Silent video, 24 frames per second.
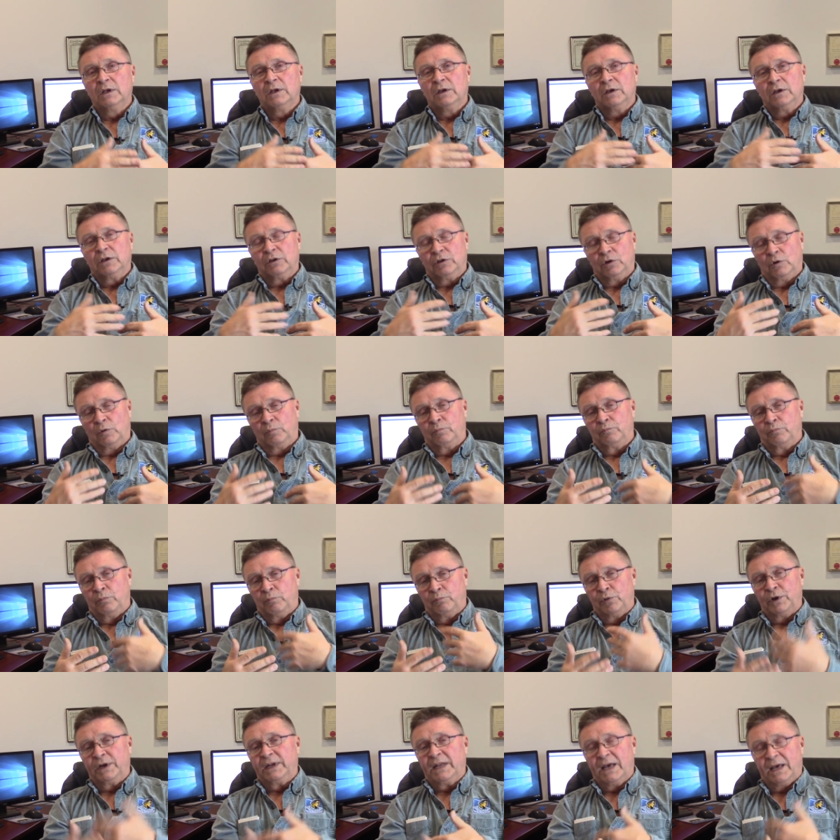you know,
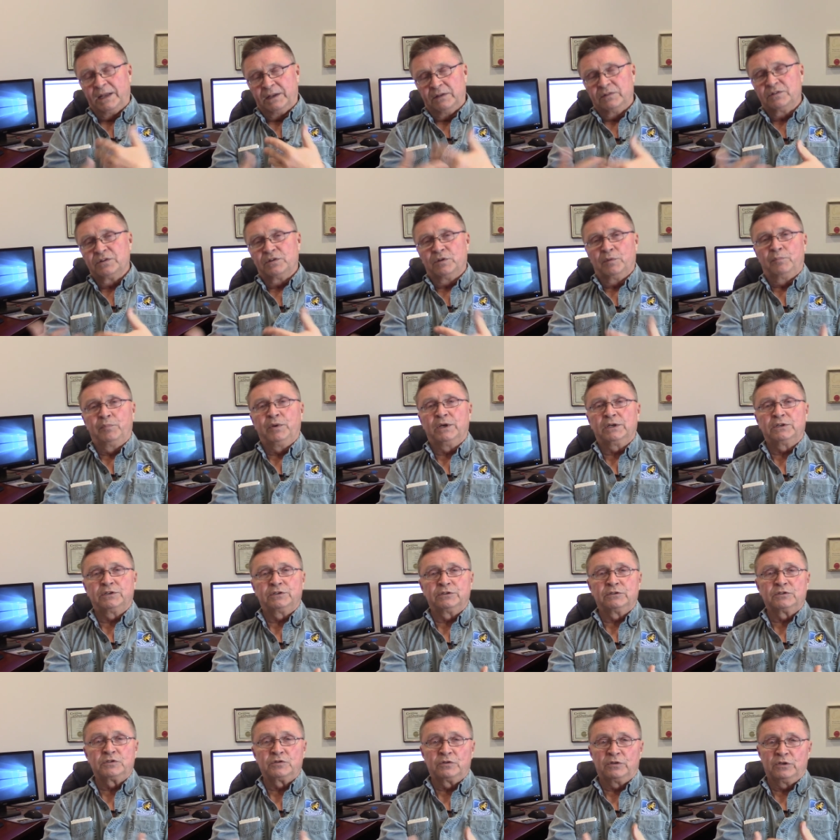bring that into the
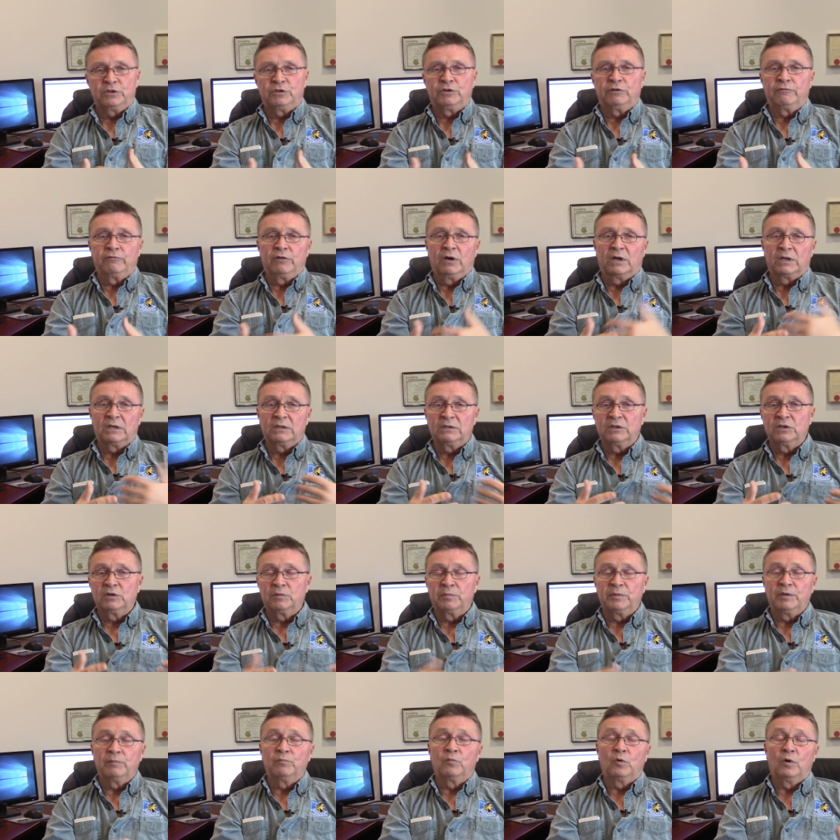picture so that you've got a little
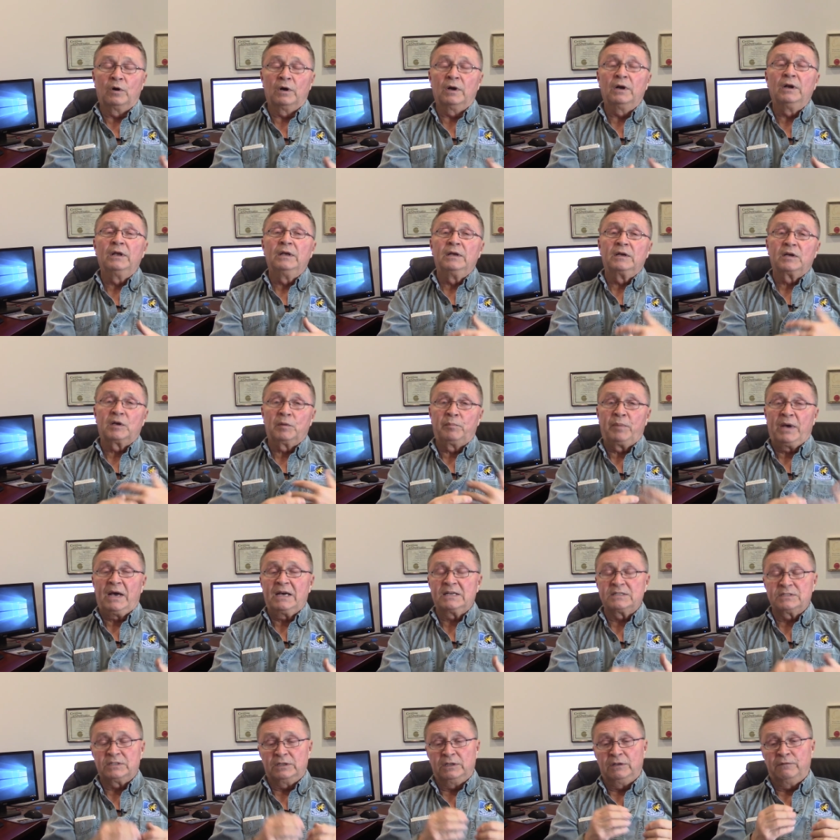bit more
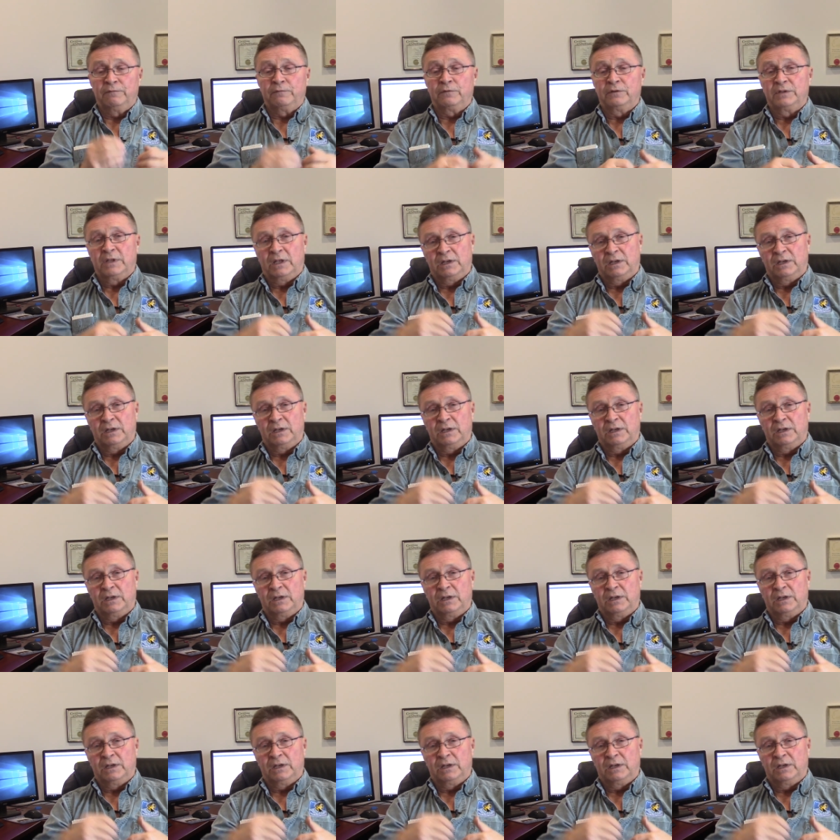capacity for that